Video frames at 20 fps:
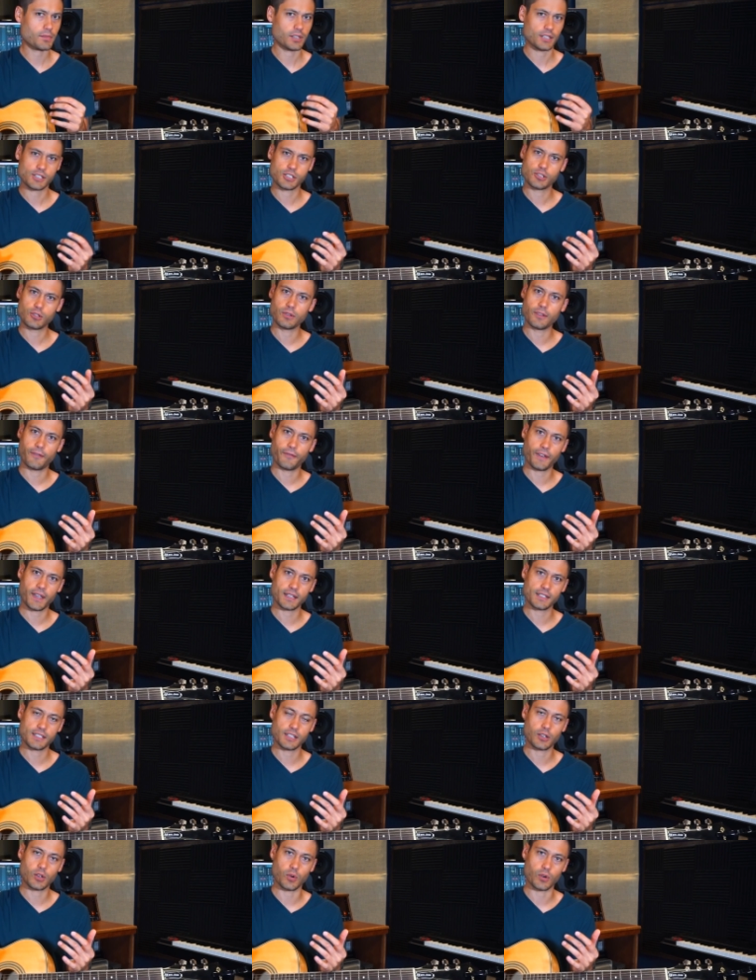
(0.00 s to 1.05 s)
let's do the
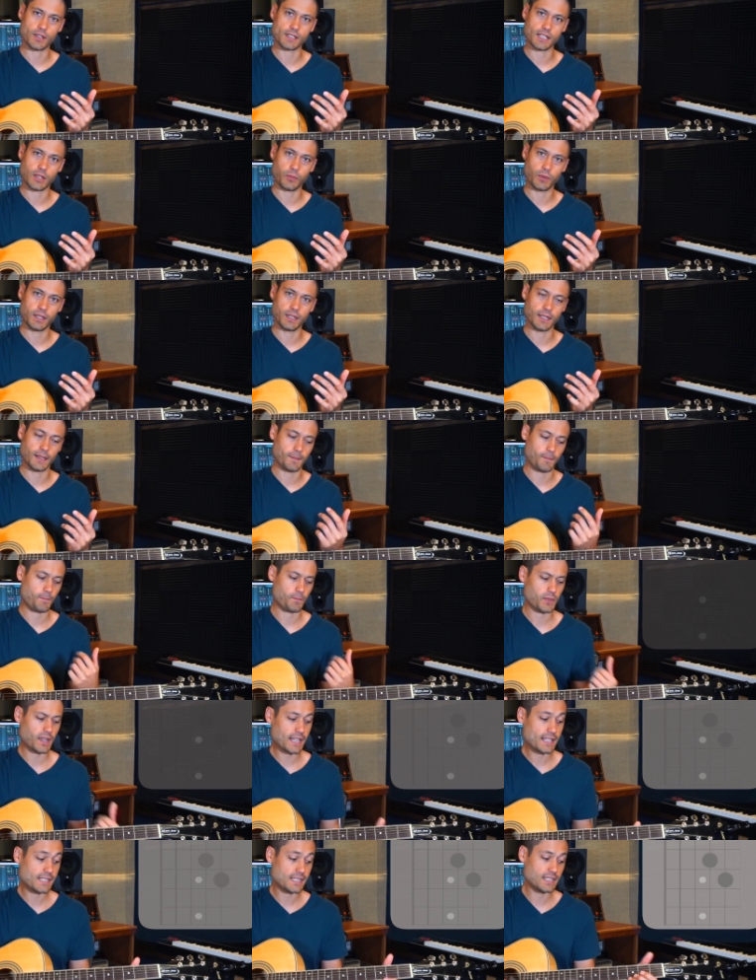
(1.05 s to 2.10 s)
fancy chords that we did.
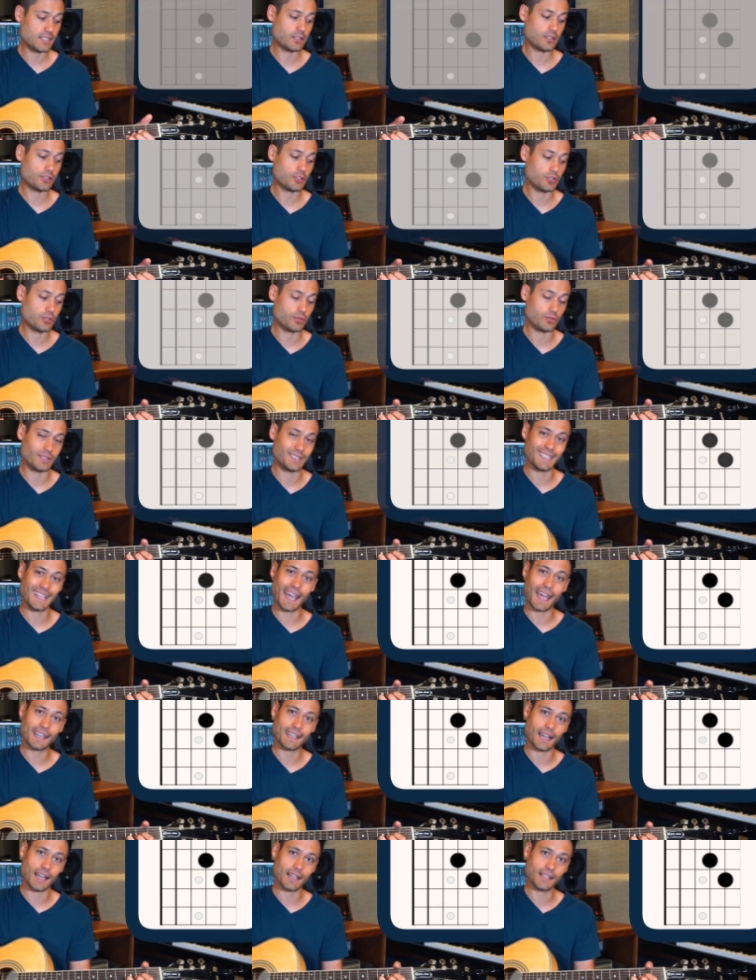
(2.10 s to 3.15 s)
Let's do D
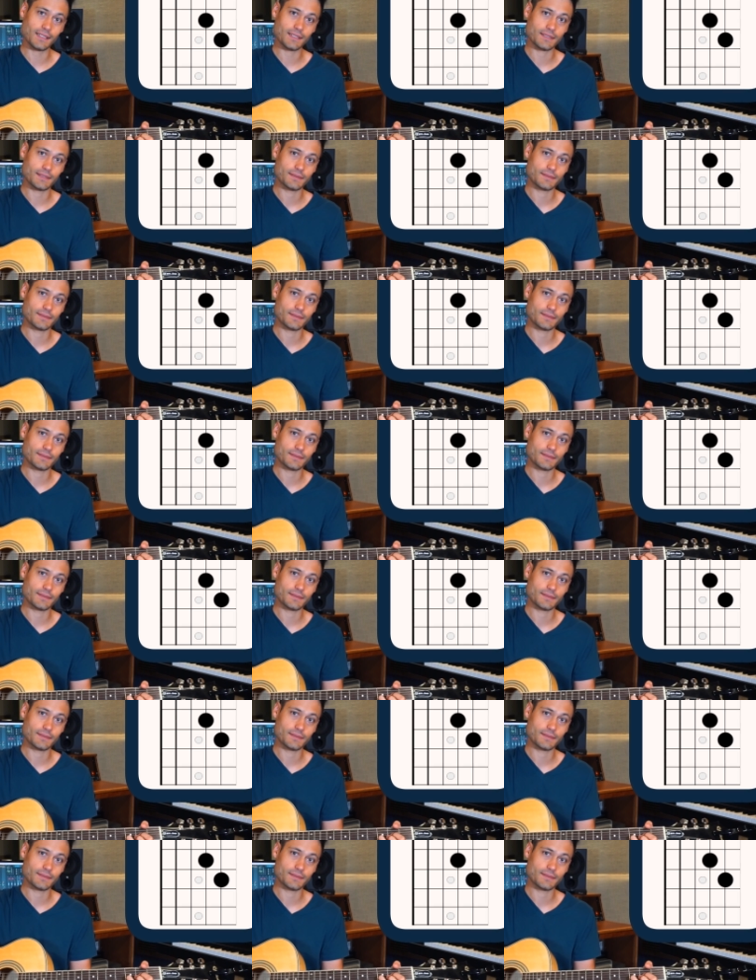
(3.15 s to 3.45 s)
add 9.